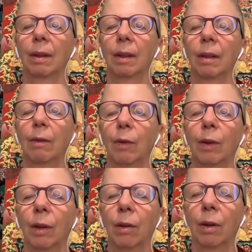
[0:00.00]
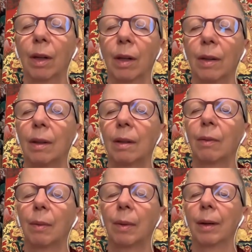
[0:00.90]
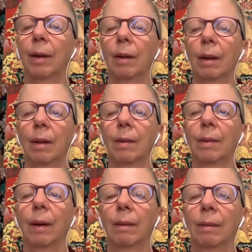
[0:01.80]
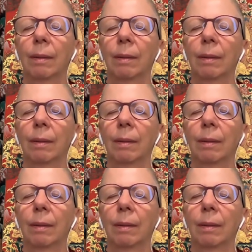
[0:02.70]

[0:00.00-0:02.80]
think for the United States of America as well,